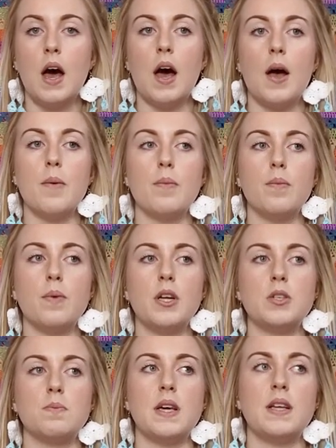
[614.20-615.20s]
um,
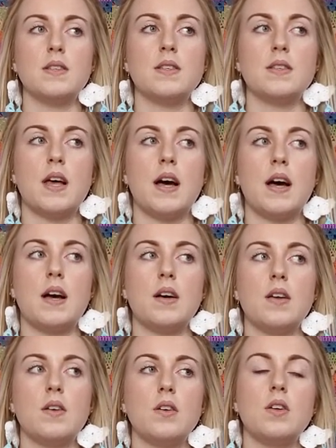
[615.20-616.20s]
which means that,
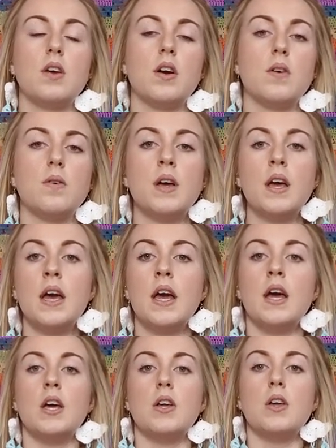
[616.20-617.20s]
you
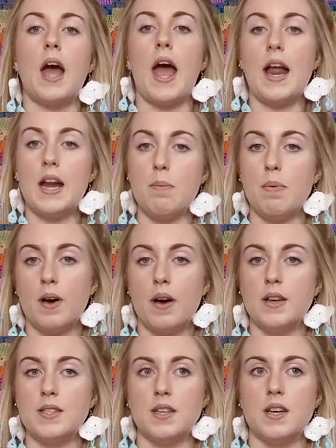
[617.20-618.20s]
know, any
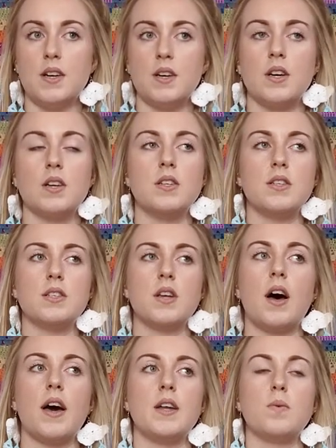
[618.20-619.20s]
person can
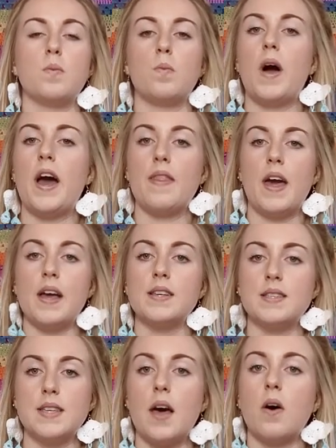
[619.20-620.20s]
decide where they
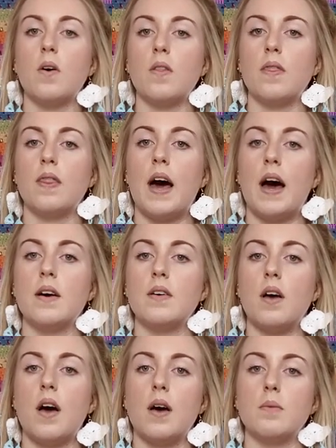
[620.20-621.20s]
sit on that
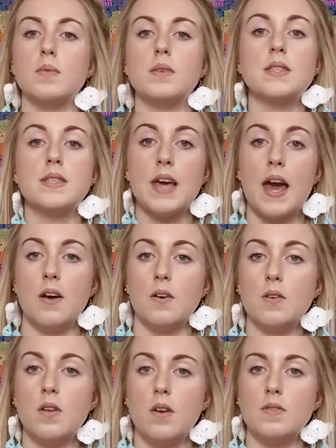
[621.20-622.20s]
um,
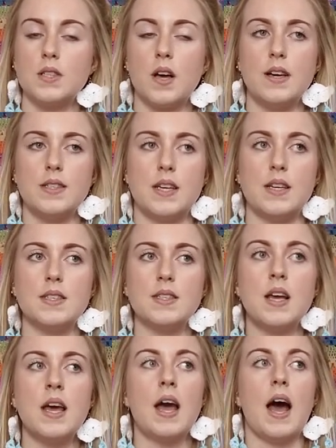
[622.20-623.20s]
scale of
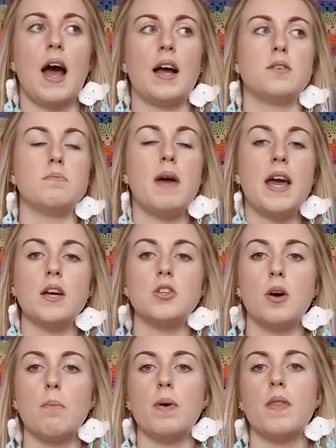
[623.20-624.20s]
sizes and make a
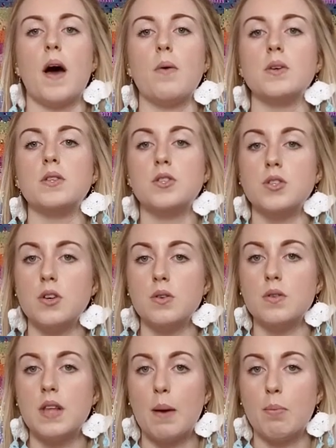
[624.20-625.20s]
jumper that would suit
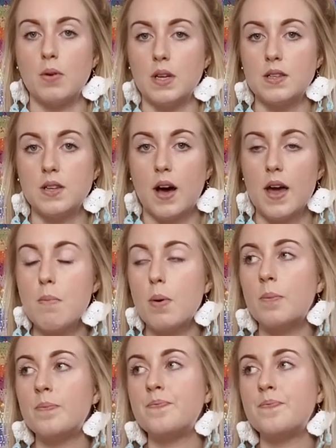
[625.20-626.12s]
their body type.